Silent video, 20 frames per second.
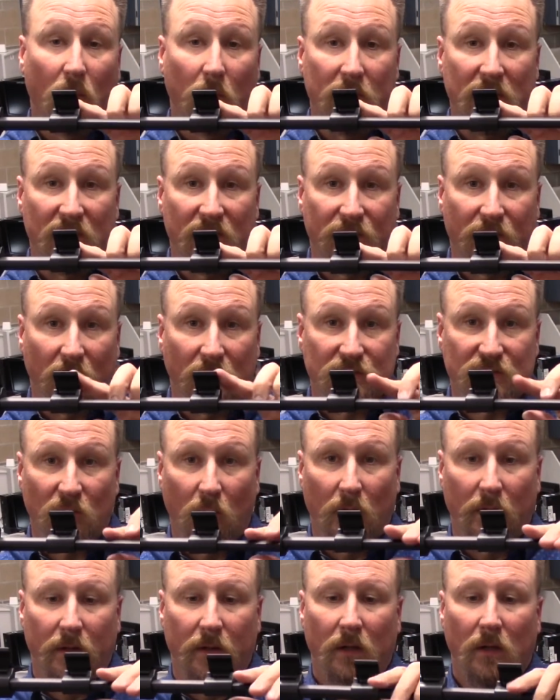will be the first
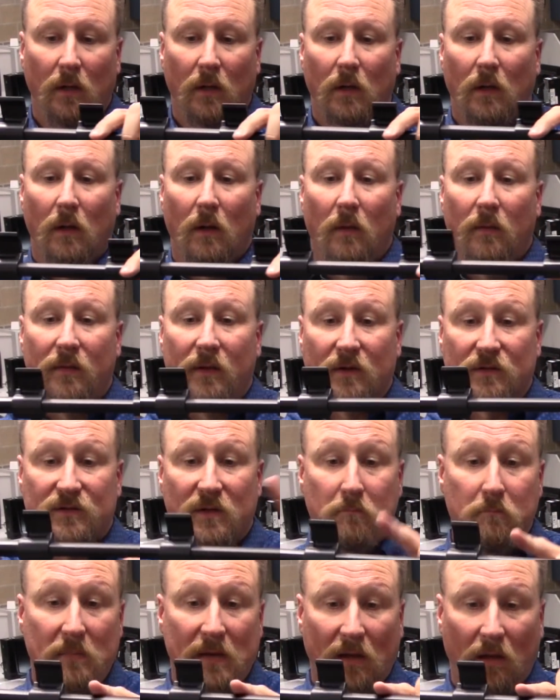one. There's
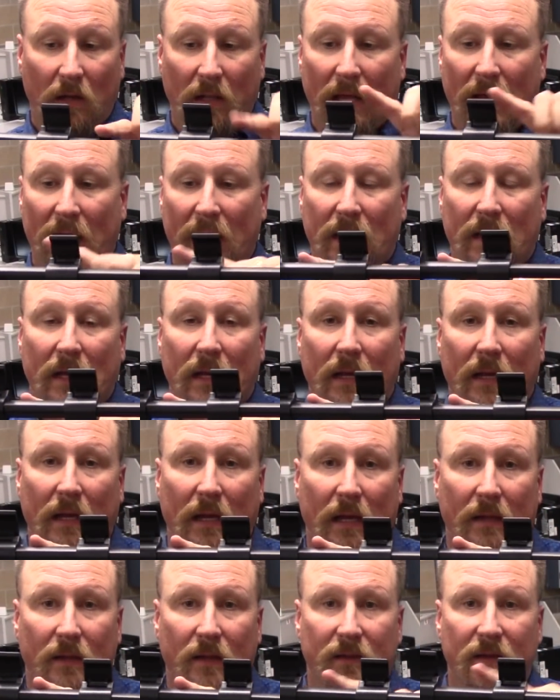the middle leg,
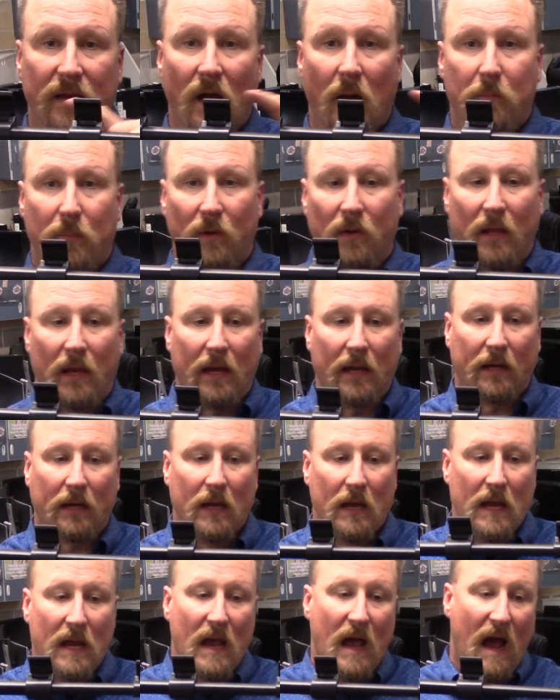and then the upper leg.
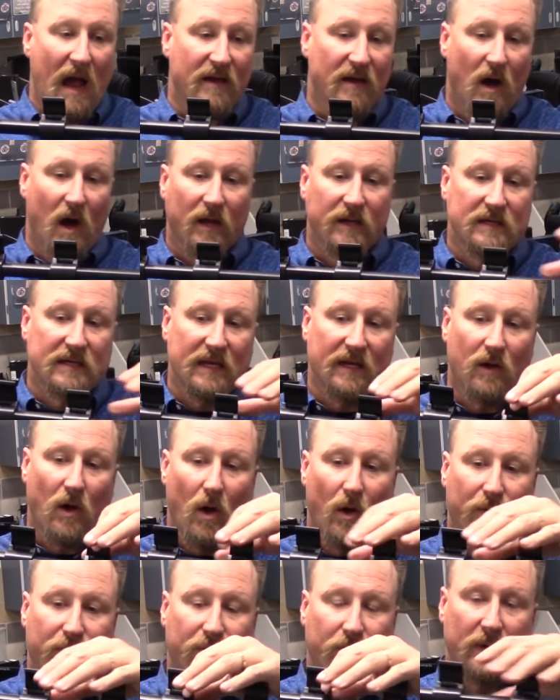I undid
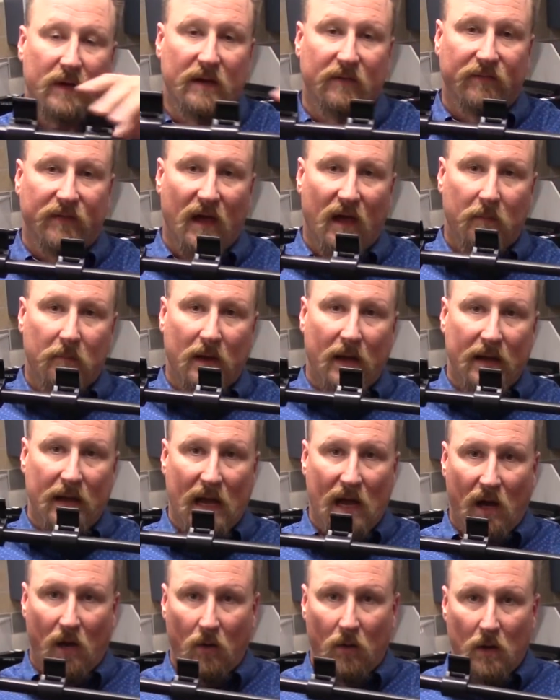all 3 of them, and
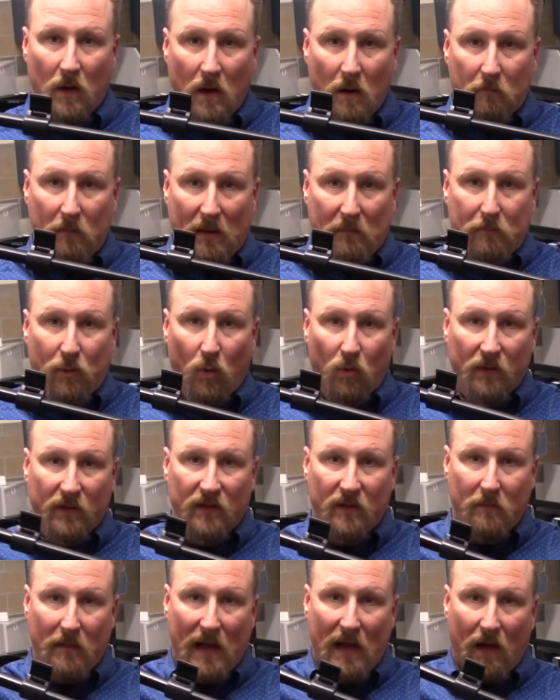now by pulling
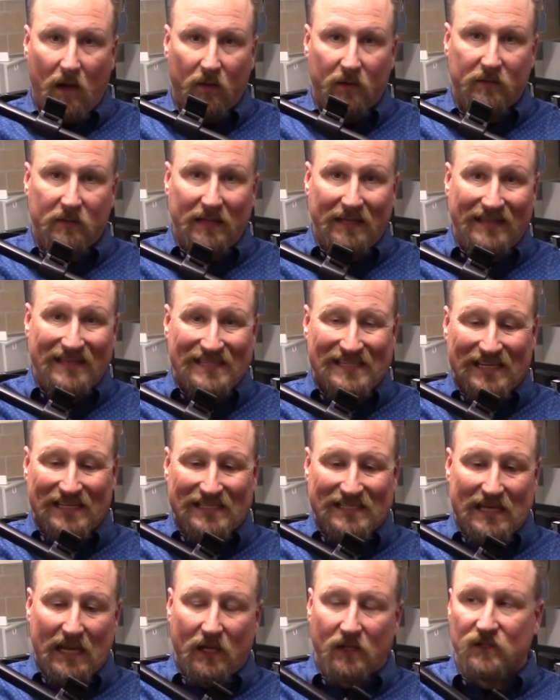them out, this
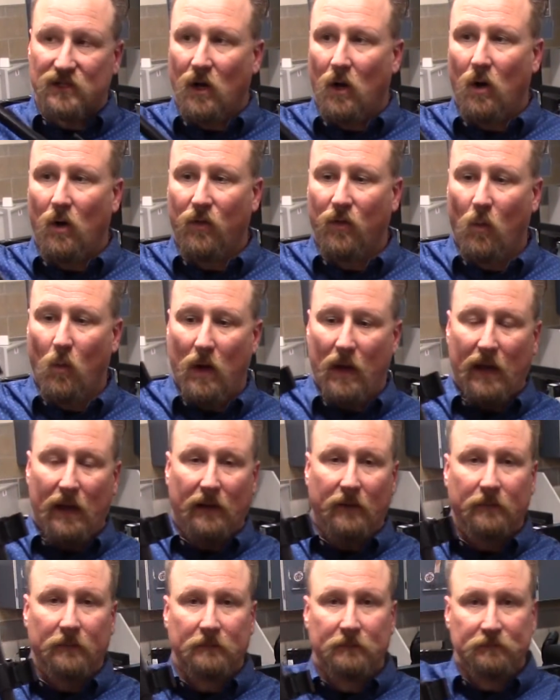extends all the
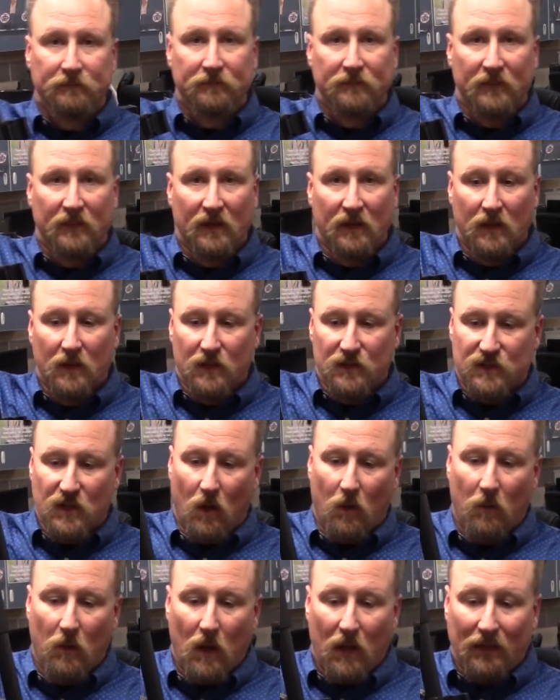way.
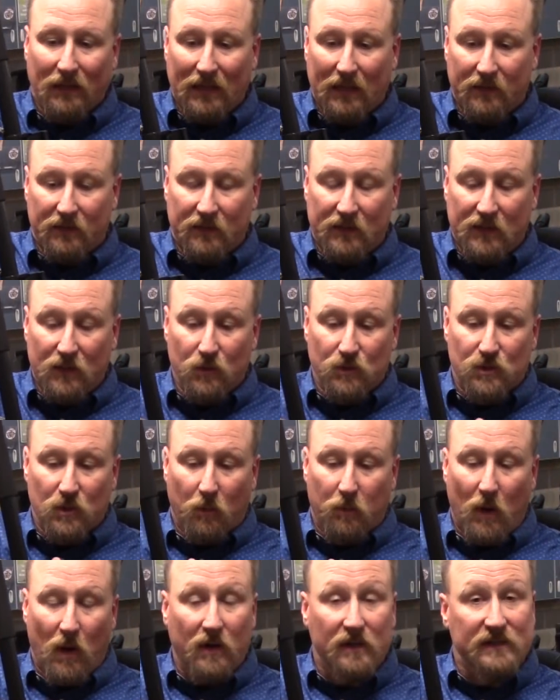So the usual
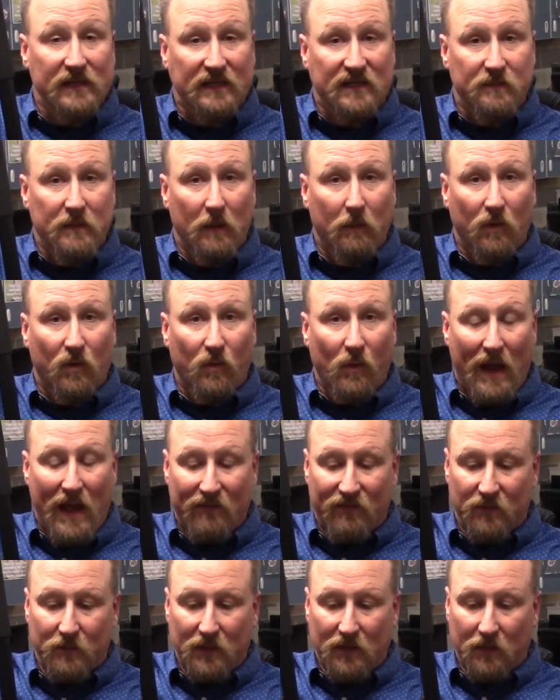part is let's be able to grab
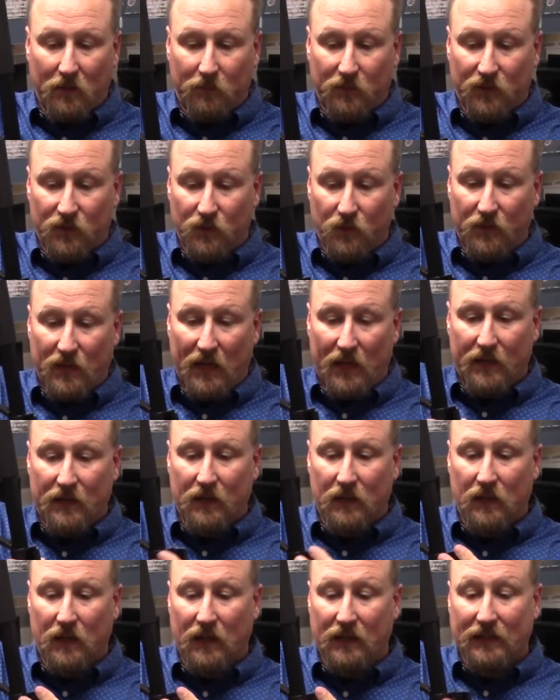it to be able to do that
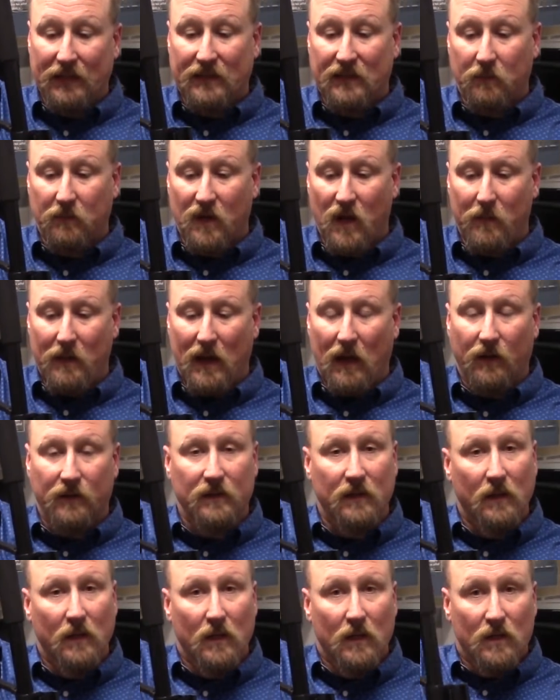and let them come out.
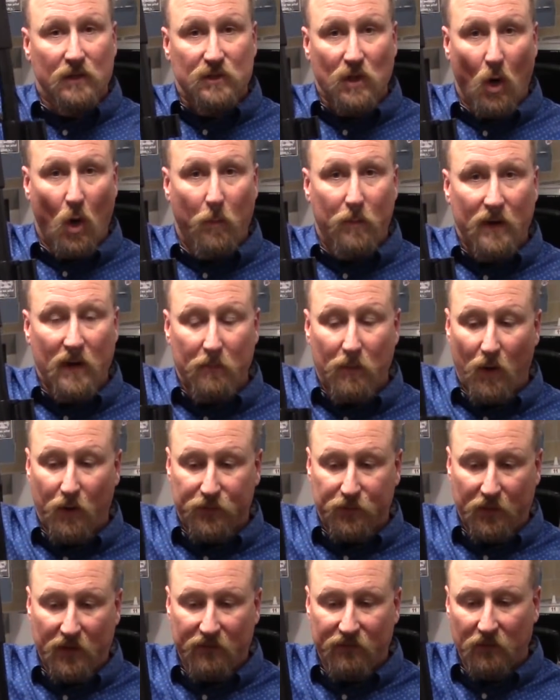So open up all
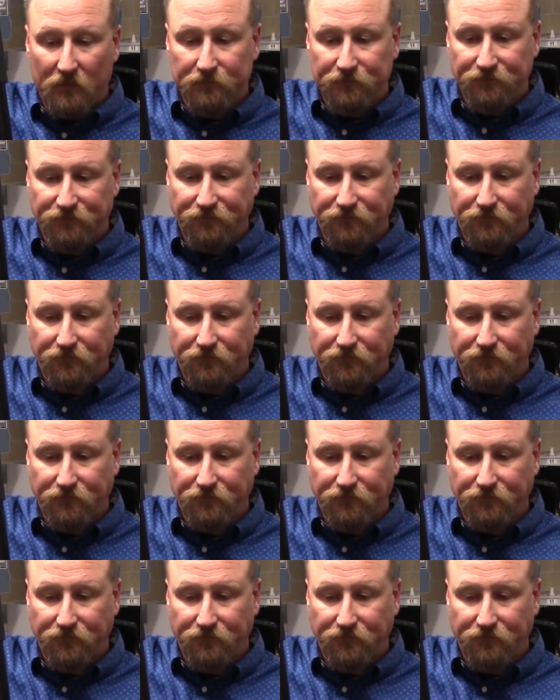3 of them.